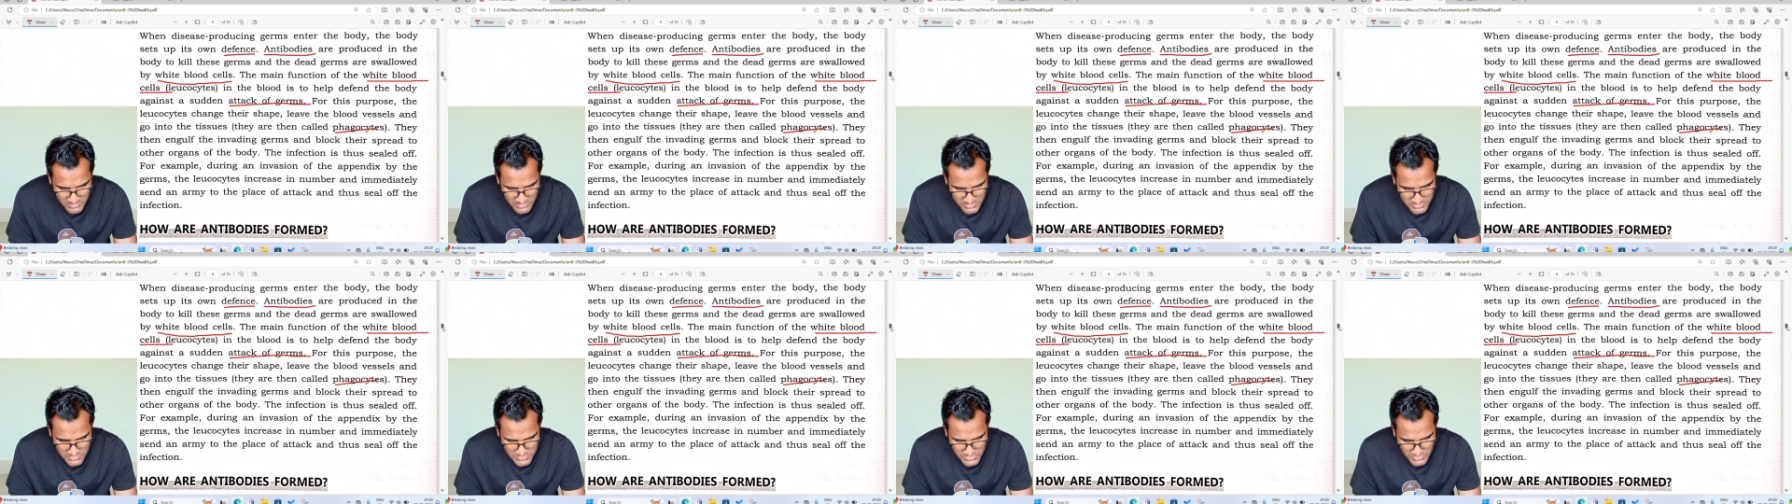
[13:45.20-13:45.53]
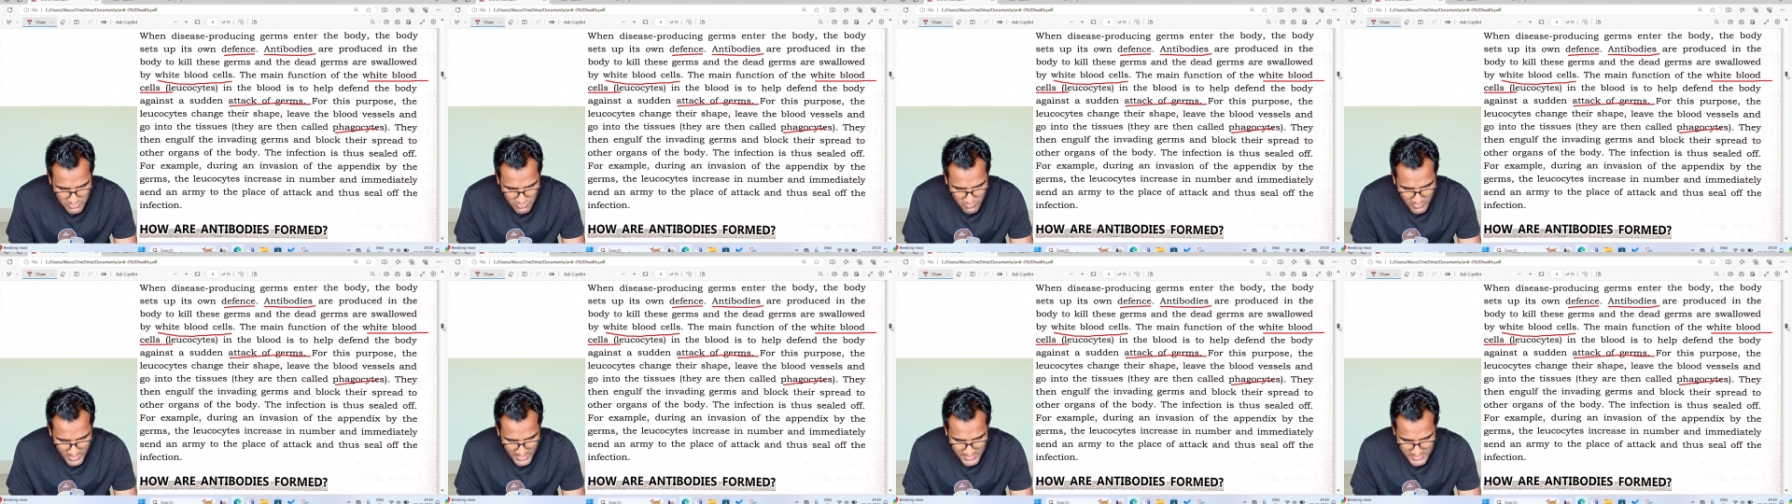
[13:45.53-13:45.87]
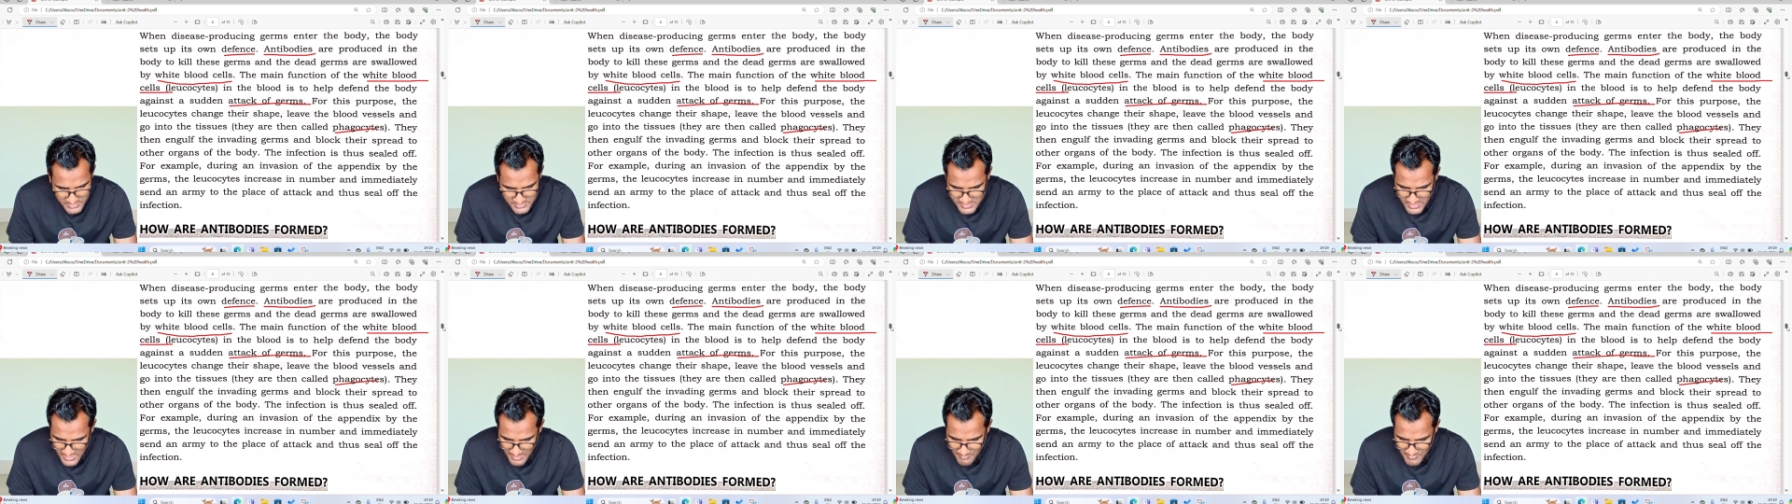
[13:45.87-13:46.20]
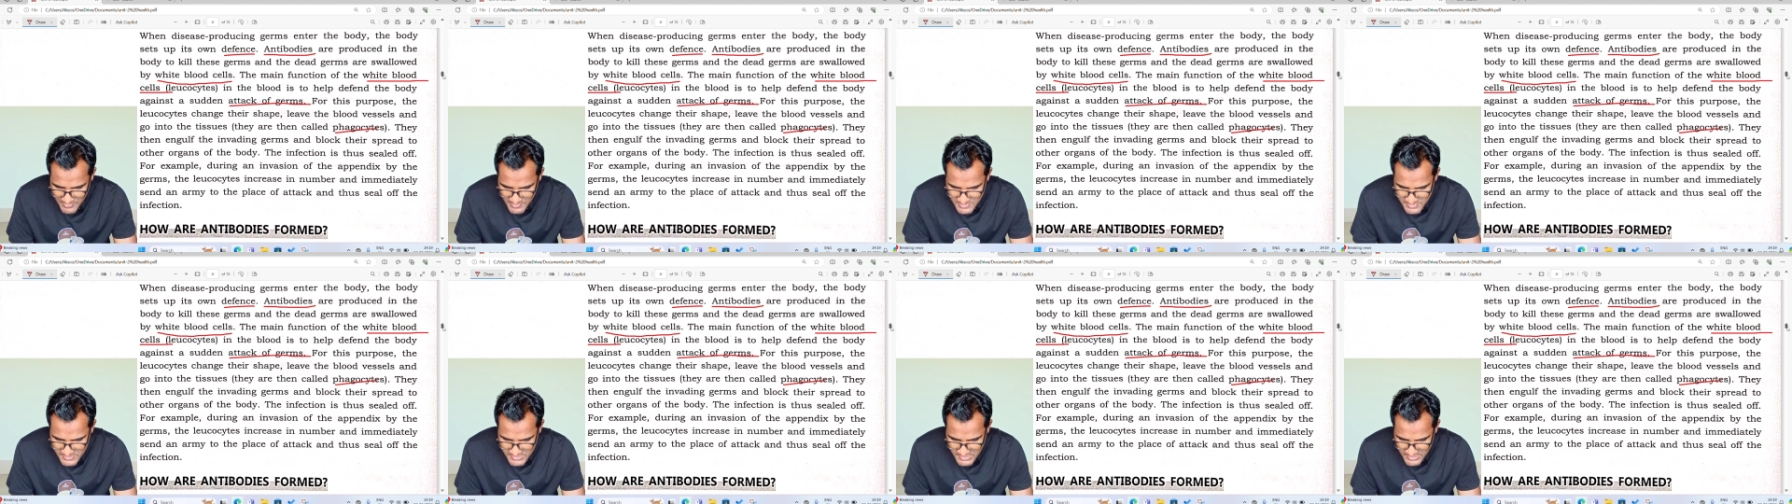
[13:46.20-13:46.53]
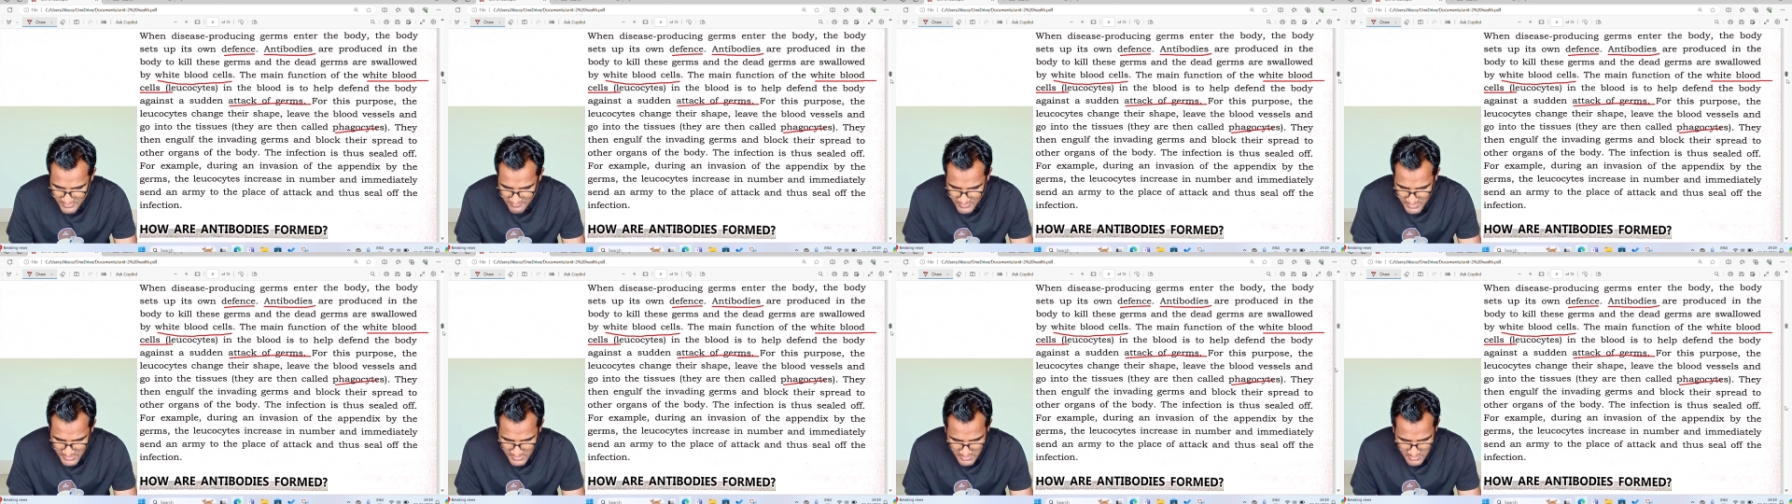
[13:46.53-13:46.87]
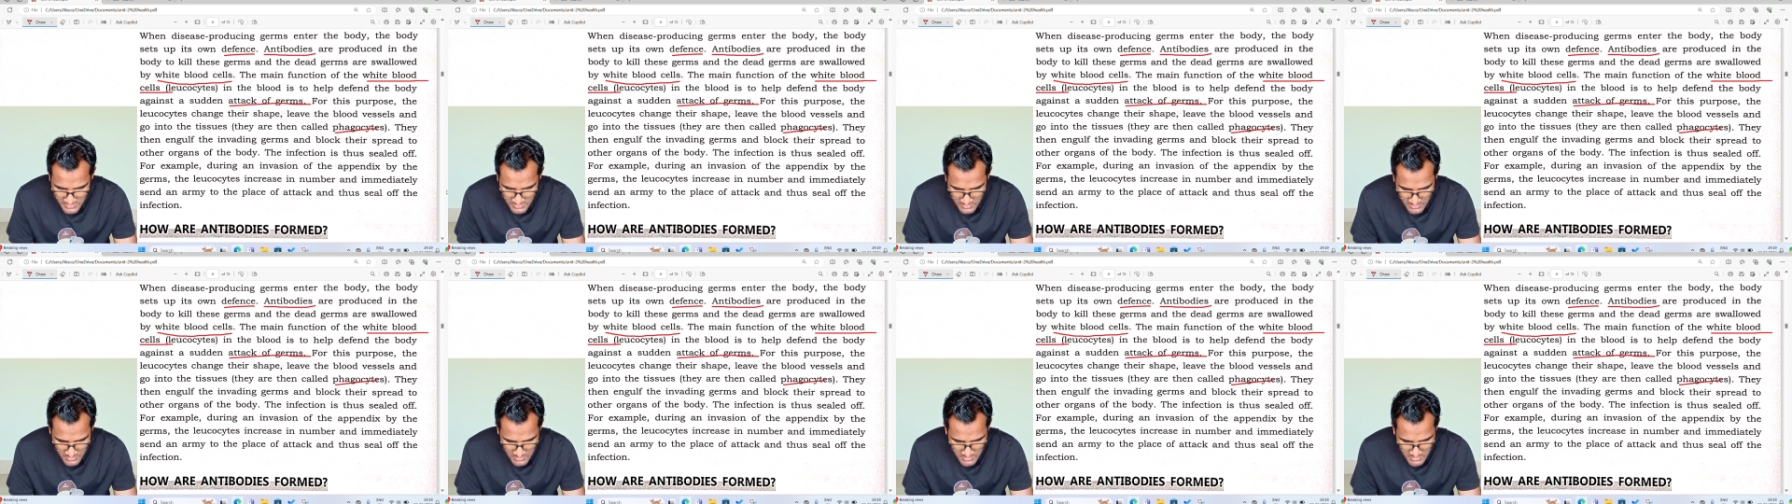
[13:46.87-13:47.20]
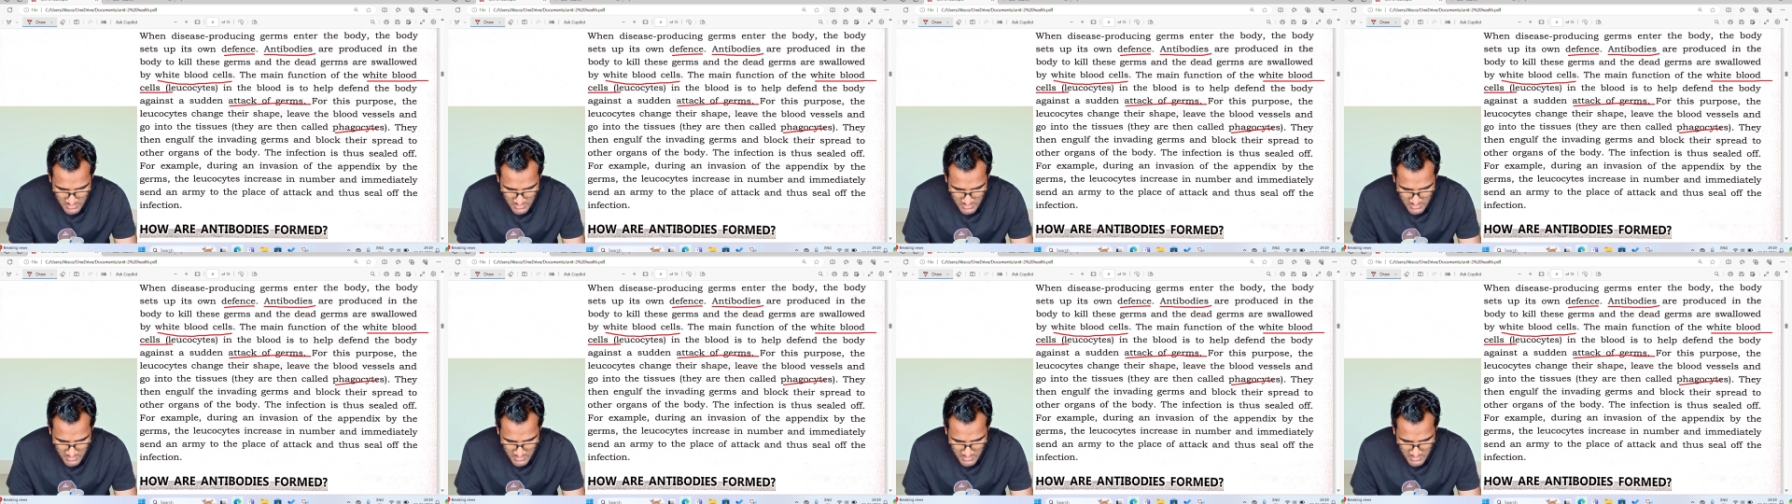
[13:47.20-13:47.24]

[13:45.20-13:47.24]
So one example is given here.